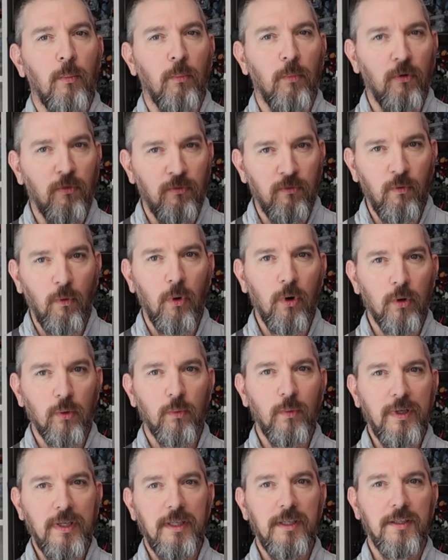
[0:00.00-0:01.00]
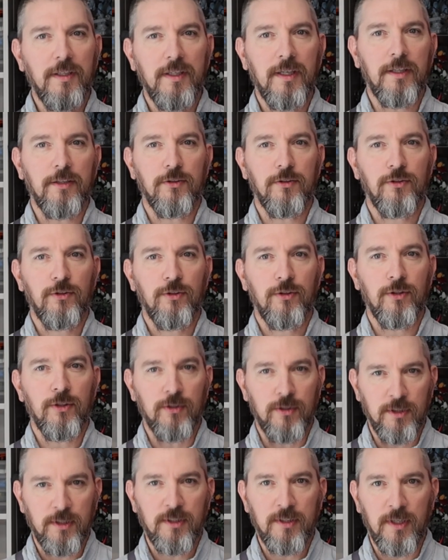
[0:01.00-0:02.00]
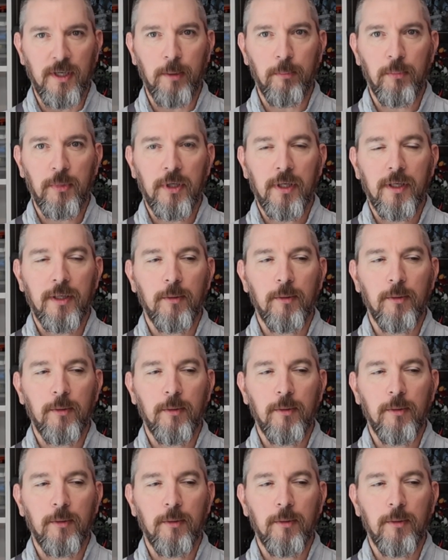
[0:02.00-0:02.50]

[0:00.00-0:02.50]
Before we get to the tip,